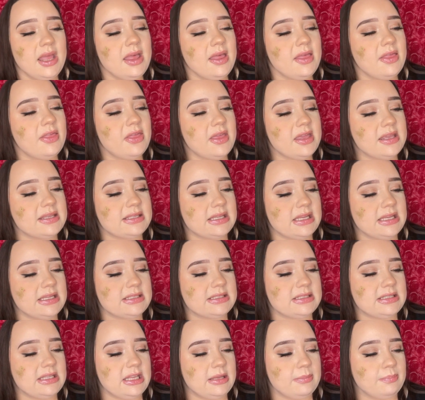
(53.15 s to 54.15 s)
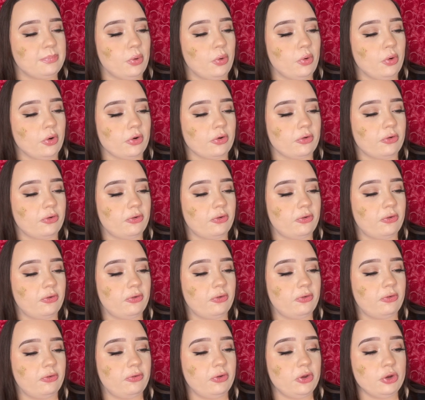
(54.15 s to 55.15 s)
This is the Pore
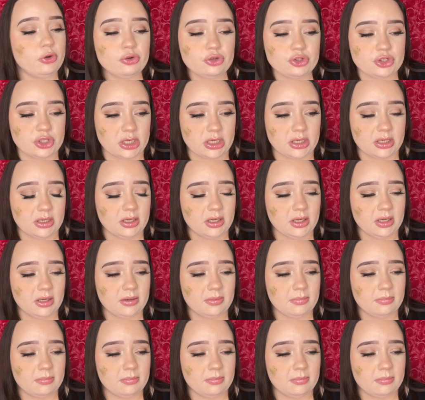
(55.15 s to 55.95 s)
Fusion